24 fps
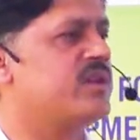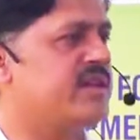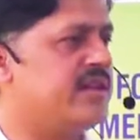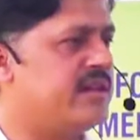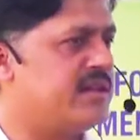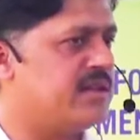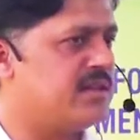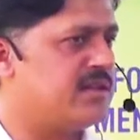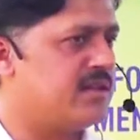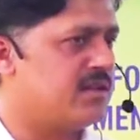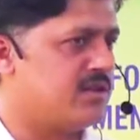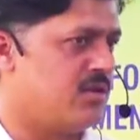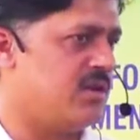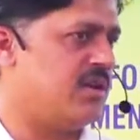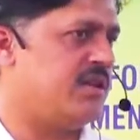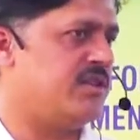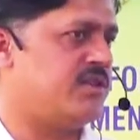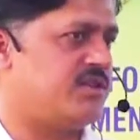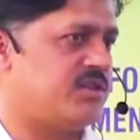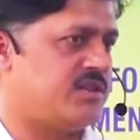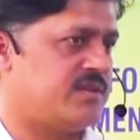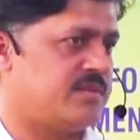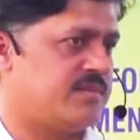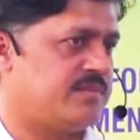create the
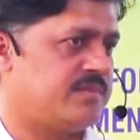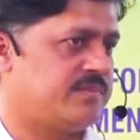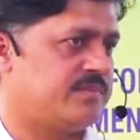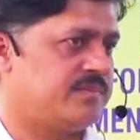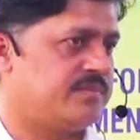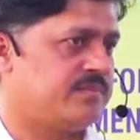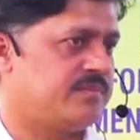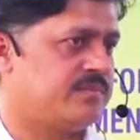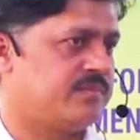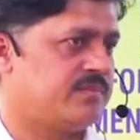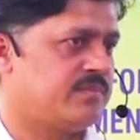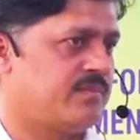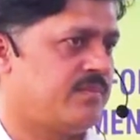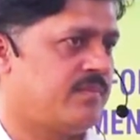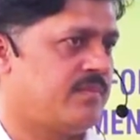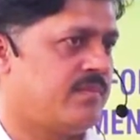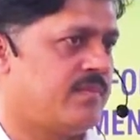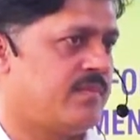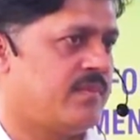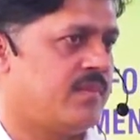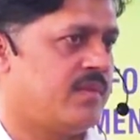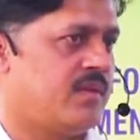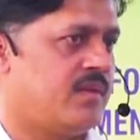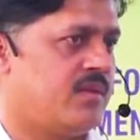knowledge.
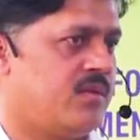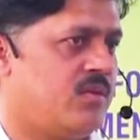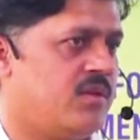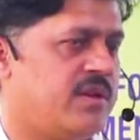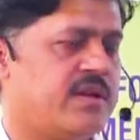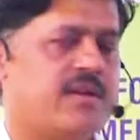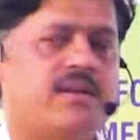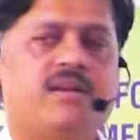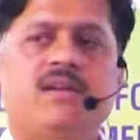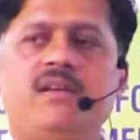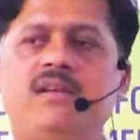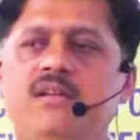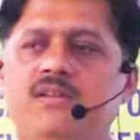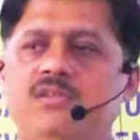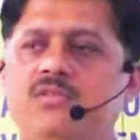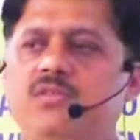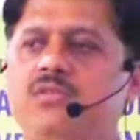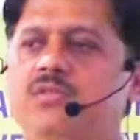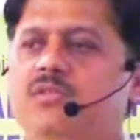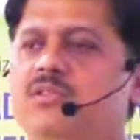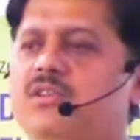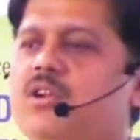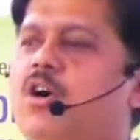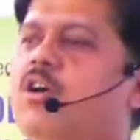Okay,
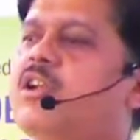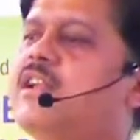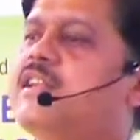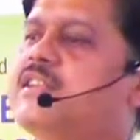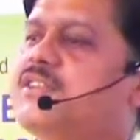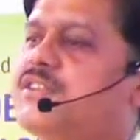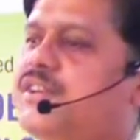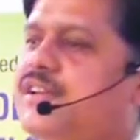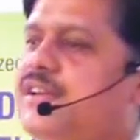so knowledge